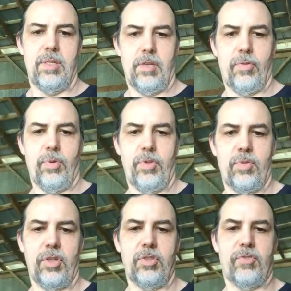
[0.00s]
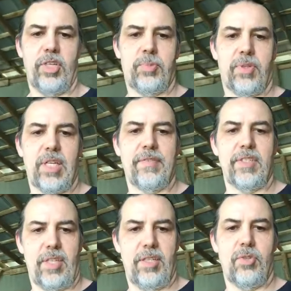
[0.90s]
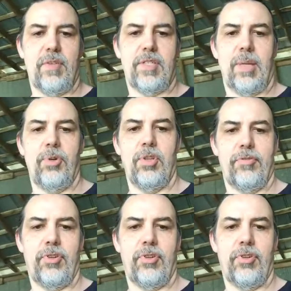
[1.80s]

Look forward to the results. Facebook Live gets easier every time you do it.